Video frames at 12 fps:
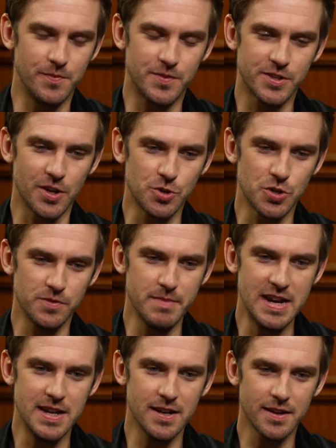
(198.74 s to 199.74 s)
Social
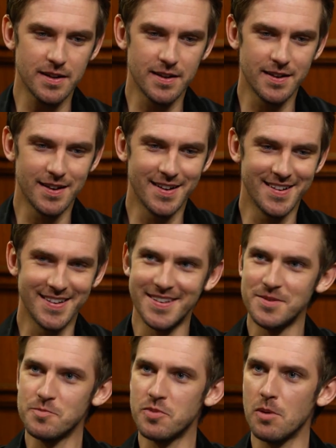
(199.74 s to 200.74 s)
media,
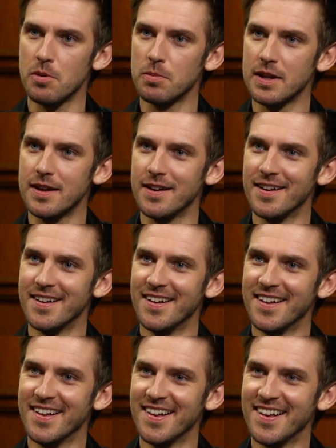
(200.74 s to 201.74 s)
probably.
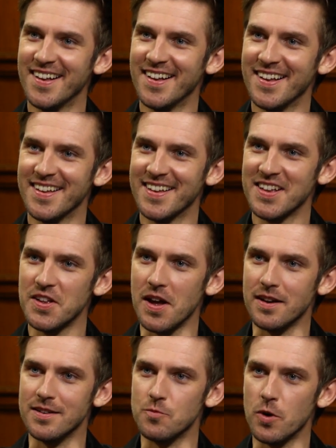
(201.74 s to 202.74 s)

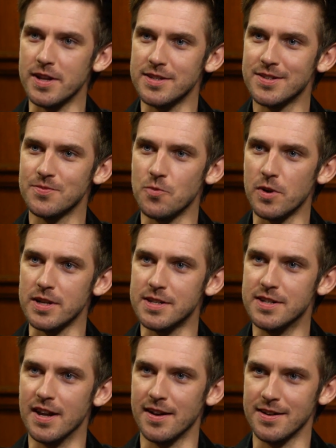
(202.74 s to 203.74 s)
And what it's
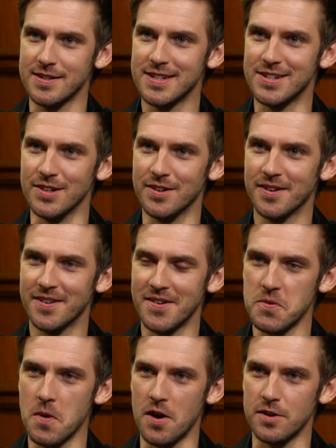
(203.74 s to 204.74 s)
done to
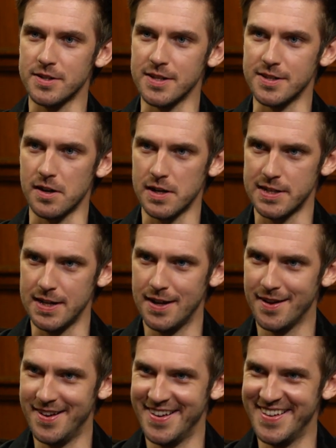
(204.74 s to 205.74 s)
our society
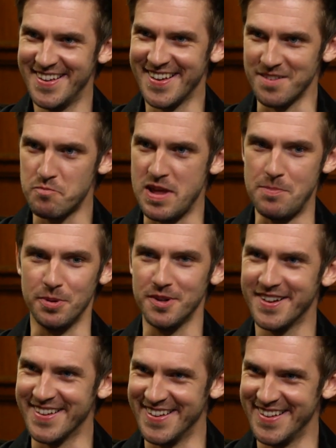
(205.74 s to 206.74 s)
and people.